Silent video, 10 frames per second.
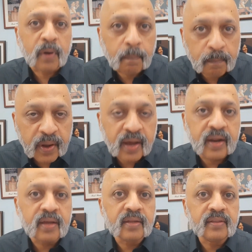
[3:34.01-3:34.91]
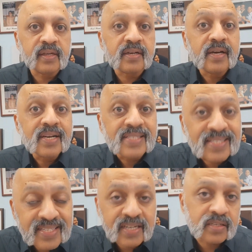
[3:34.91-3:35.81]
preparing the
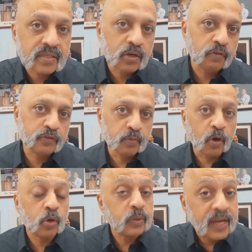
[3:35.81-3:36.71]
citizen of tomorrow,